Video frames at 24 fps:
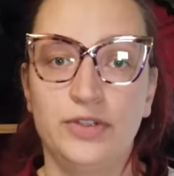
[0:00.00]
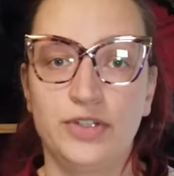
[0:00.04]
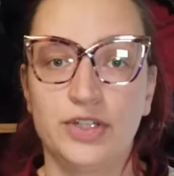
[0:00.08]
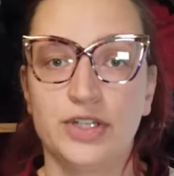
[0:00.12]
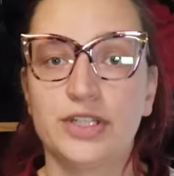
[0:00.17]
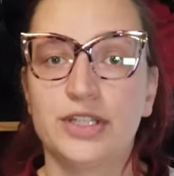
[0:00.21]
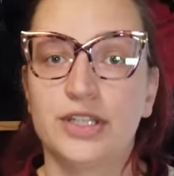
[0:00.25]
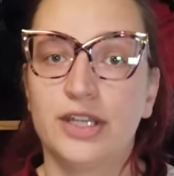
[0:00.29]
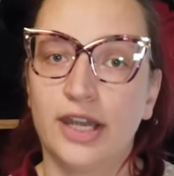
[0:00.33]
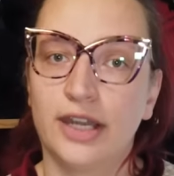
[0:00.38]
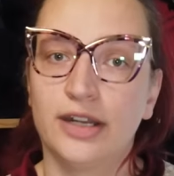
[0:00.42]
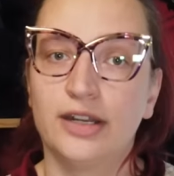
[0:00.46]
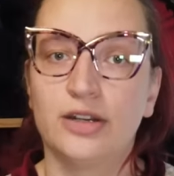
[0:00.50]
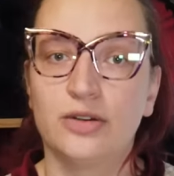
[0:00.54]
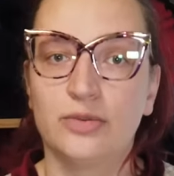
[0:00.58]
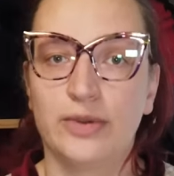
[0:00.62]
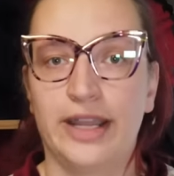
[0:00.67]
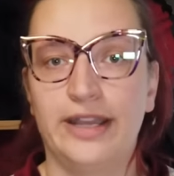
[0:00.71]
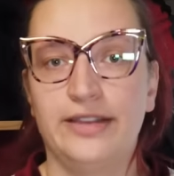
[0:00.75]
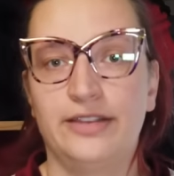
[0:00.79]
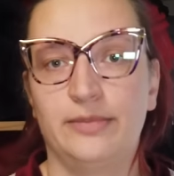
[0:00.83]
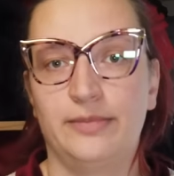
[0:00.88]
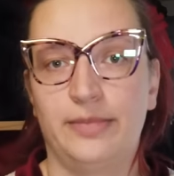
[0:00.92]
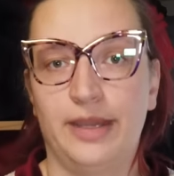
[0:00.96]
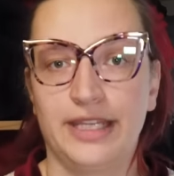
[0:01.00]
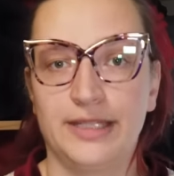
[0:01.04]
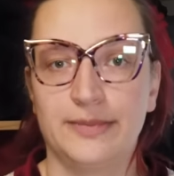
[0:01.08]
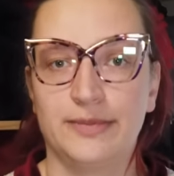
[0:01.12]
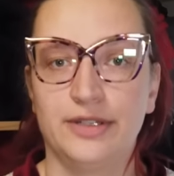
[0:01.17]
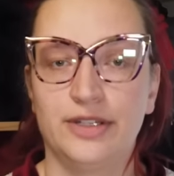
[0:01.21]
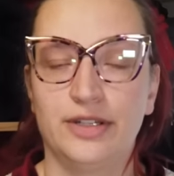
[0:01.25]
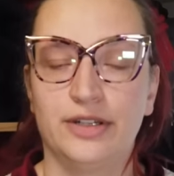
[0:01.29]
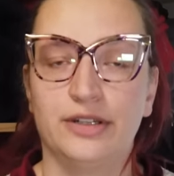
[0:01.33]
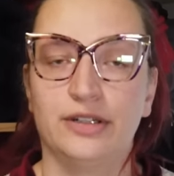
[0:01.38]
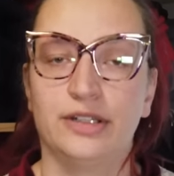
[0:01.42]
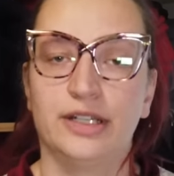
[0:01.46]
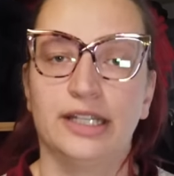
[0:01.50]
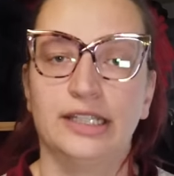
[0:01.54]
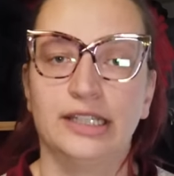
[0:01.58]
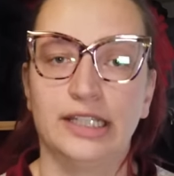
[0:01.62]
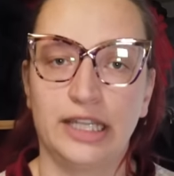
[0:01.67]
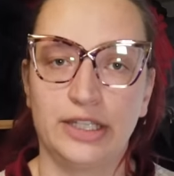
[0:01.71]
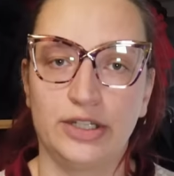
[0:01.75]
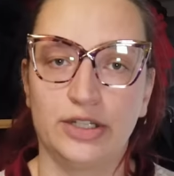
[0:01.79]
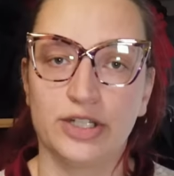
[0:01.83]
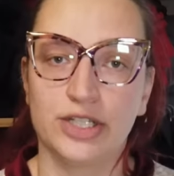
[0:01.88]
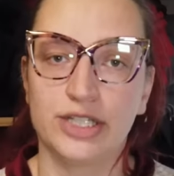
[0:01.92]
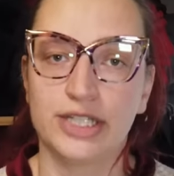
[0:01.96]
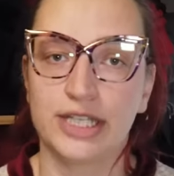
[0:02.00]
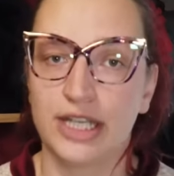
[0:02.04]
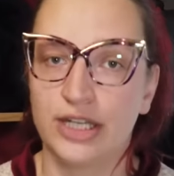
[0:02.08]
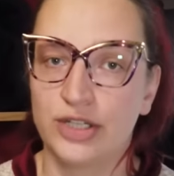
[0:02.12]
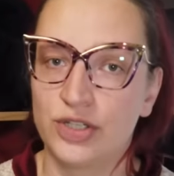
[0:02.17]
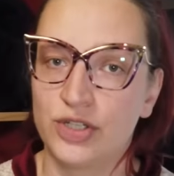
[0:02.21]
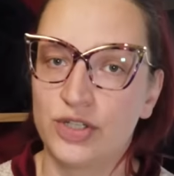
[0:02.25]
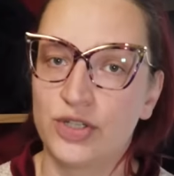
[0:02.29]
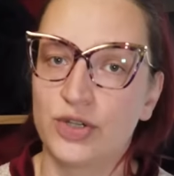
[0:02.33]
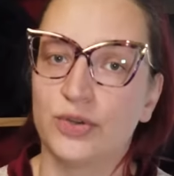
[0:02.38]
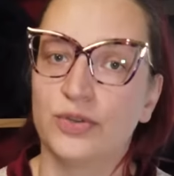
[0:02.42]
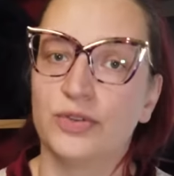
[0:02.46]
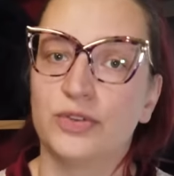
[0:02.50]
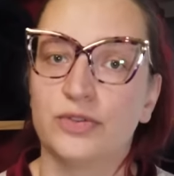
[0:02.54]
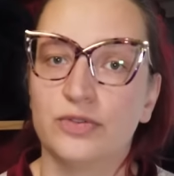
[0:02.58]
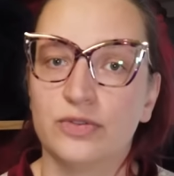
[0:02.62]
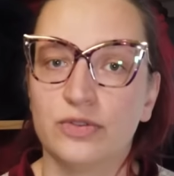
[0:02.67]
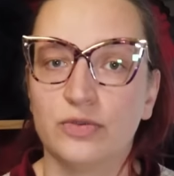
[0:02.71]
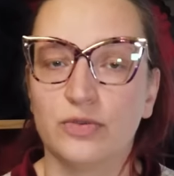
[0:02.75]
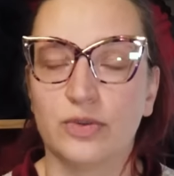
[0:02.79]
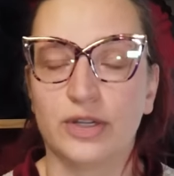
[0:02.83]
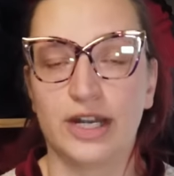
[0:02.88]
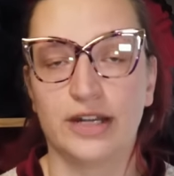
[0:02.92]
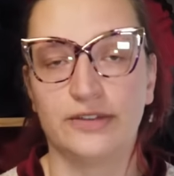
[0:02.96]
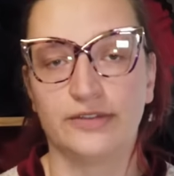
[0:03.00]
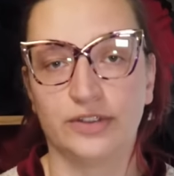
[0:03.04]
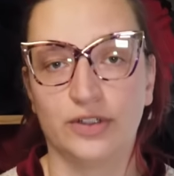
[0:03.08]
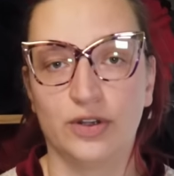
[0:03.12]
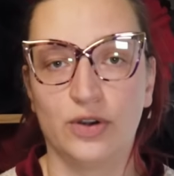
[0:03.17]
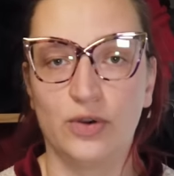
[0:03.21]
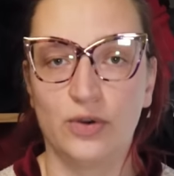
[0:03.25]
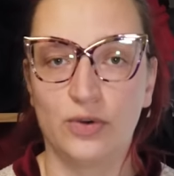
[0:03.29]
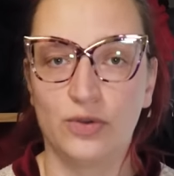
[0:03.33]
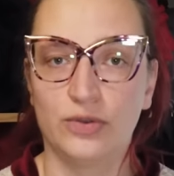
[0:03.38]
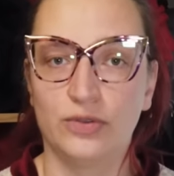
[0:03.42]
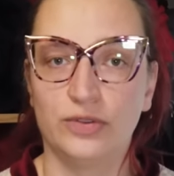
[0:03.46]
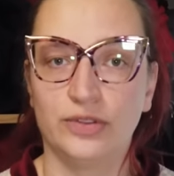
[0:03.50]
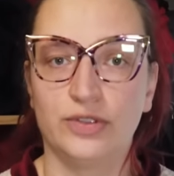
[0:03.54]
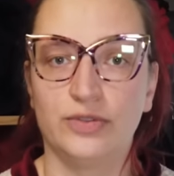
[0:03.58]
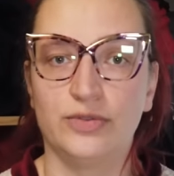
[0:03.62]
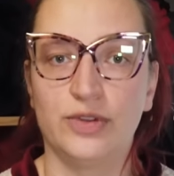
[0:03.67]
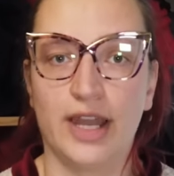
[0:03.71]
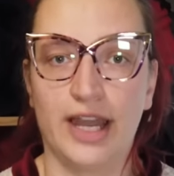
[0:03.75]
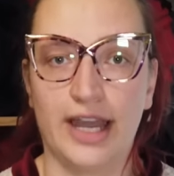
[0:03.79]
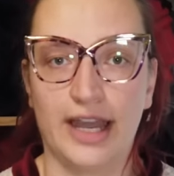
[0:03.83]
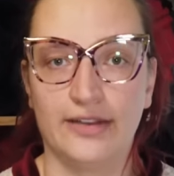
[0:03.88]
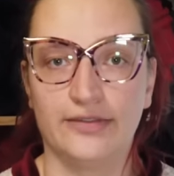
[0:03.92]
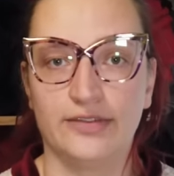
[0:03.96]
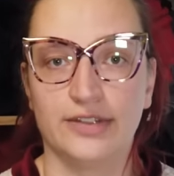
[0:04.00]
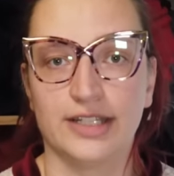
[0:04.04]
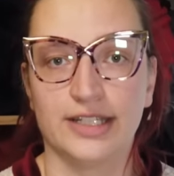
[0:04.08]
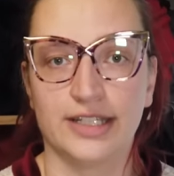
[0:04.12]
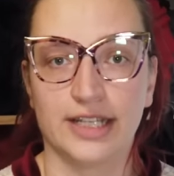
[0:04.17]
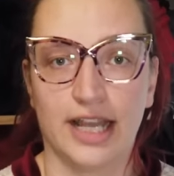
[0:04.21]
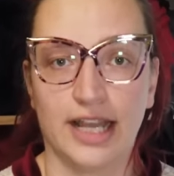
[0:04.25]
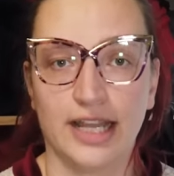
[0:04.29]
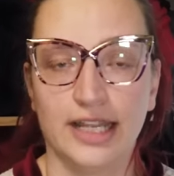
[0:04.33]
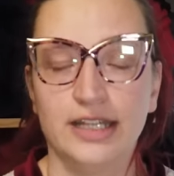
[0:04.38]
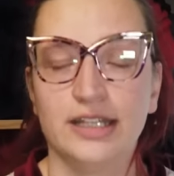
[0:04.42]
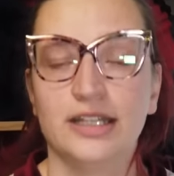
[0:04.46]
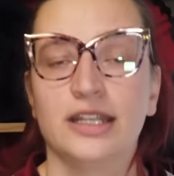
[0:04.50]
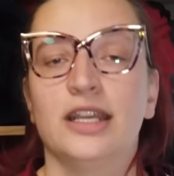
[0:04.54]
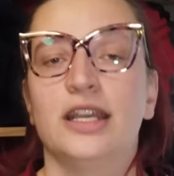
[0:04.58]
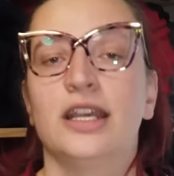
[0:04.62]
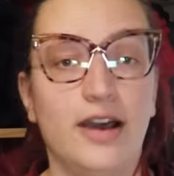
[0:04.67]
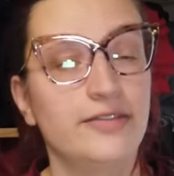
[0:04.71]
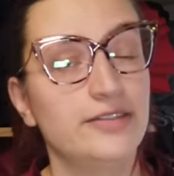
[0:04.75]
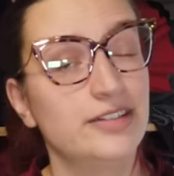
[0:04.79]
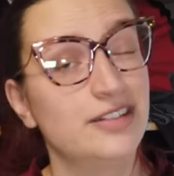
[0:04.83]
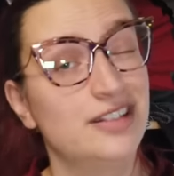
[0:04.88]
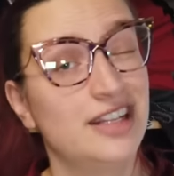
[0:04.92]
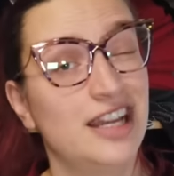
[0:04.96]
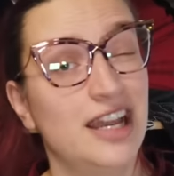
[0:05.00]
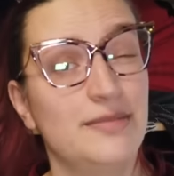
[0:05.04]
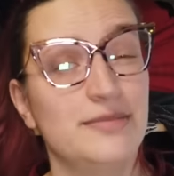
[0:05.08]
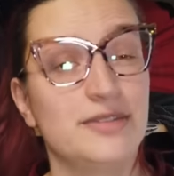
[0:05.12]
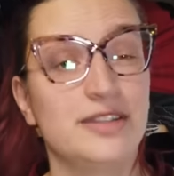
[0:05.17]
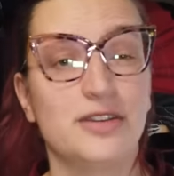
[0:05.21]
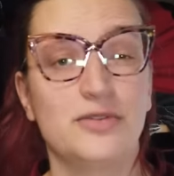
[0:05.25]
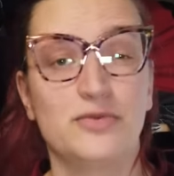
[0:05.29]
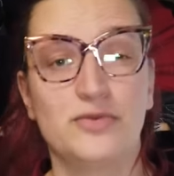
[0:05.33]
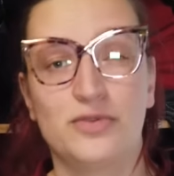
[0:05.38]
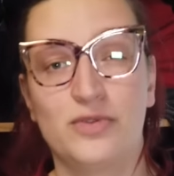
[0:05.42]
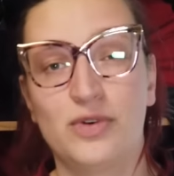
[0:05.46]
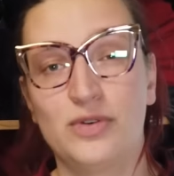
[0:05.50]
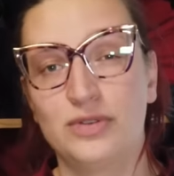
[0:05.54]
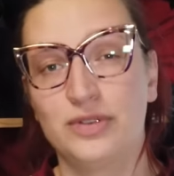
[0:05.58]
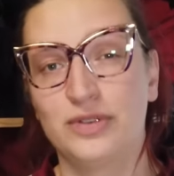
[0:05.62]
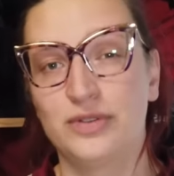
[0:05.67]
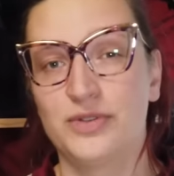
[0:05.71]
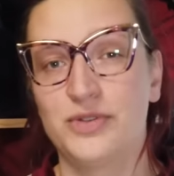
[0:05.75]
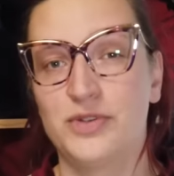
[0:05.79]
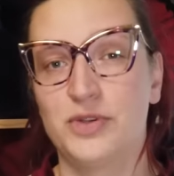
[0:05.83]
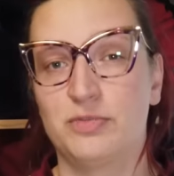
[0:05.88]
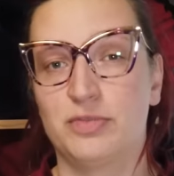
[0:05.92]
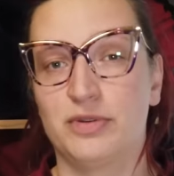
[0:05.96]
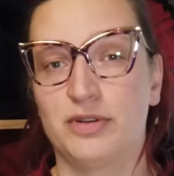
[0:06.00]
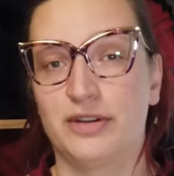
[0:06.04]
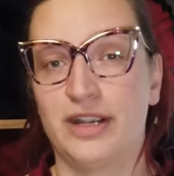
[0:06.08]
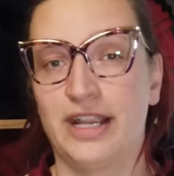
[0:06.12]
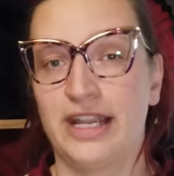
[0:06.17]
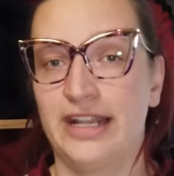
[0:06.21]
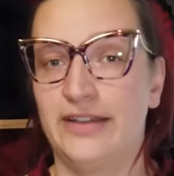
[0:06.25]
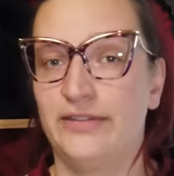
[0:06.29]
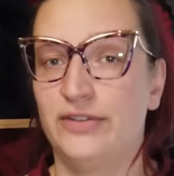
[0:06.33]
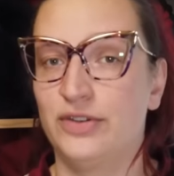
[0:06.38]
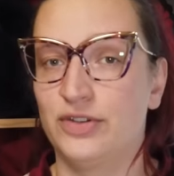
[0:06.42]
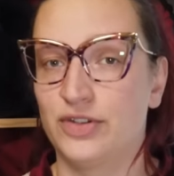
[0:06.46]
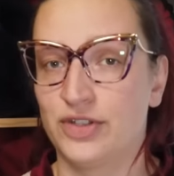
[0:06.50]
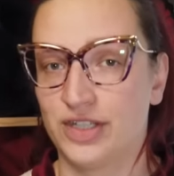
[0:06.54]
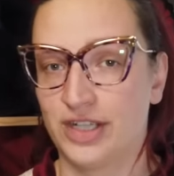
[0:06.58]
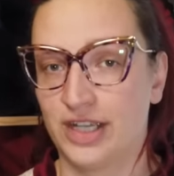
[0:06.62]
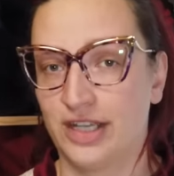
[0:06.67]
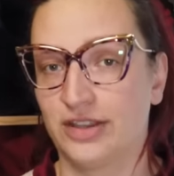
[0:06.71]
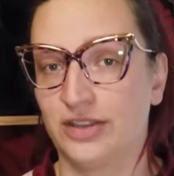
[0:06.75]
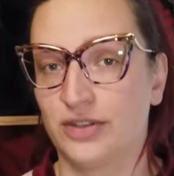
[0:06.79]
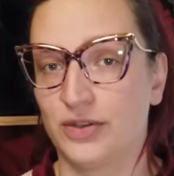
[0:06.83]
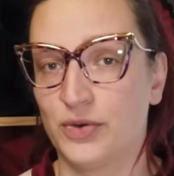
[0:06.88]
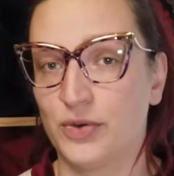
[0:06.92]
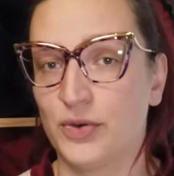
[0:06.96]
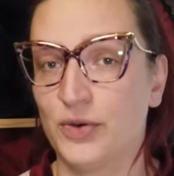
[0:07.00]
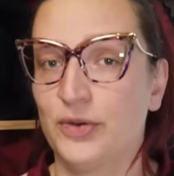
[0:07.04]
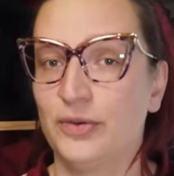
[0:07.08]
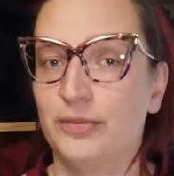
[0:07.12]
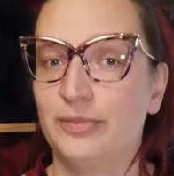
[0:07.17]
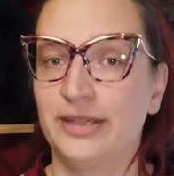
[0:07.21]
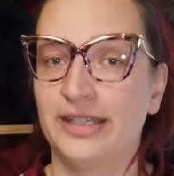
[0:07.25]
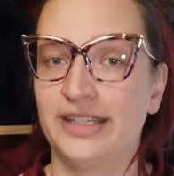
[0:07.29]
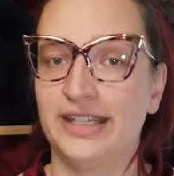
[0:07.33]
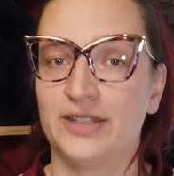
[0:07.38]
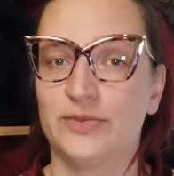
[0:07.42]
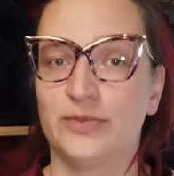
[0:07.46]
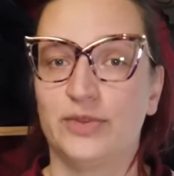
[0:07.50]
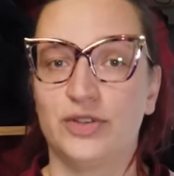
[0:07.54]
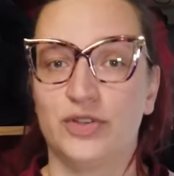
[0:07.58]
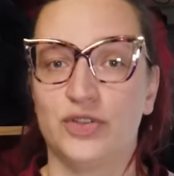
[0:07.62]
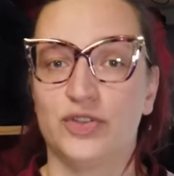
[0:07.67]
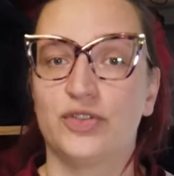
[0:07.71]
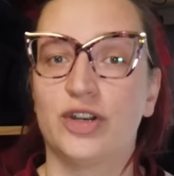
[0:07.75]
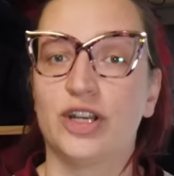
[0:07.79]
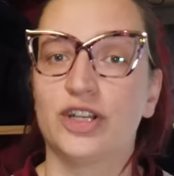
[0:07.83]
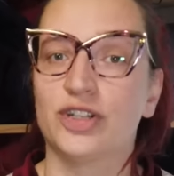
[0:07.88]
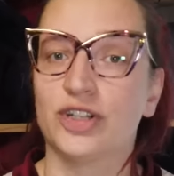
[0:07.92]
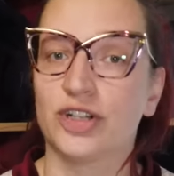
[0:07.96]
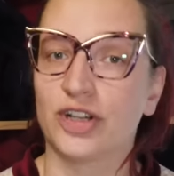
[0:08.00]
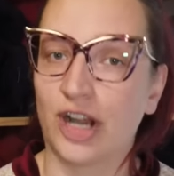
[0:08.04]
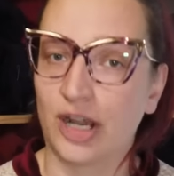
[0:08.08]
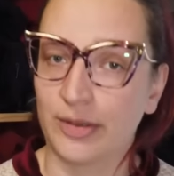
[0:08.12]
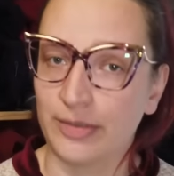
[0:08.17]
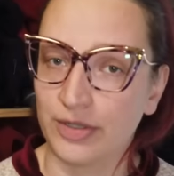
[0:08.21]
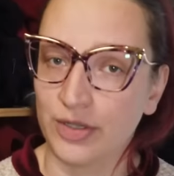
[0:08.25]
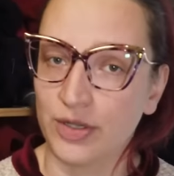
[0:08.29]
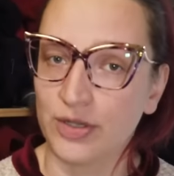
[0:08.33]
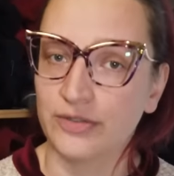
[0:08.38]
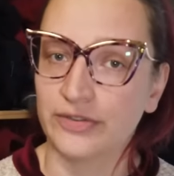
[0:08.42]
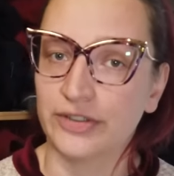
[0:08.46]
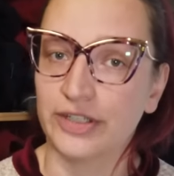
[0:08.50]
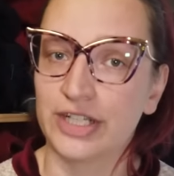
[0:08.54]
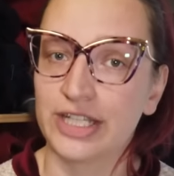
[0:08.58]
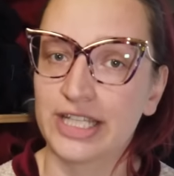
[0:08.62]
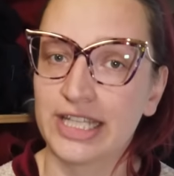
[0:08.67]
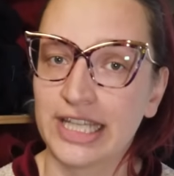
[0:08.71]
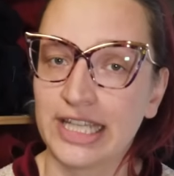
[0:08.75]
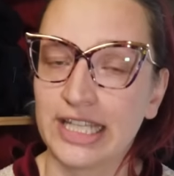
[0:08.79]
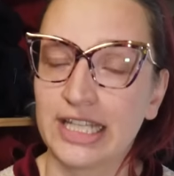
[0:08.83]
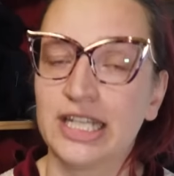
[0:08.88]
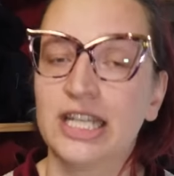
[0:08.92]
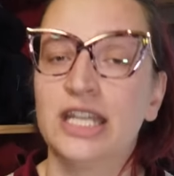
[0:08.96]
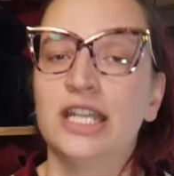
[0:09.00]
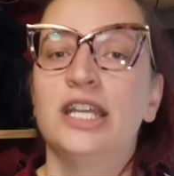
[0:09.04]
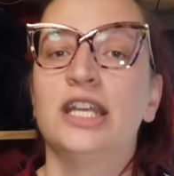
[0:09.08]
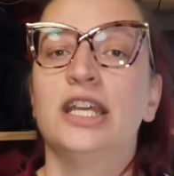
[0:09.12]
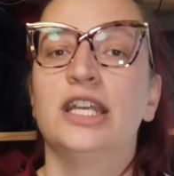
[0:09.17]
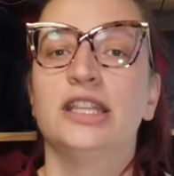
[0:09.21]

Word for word: if you just cut away the base material and let your skin show through whatever hole you have designed, oftentimes it won't look super great if you just cut the hole, because when you stretch your garment over your skin,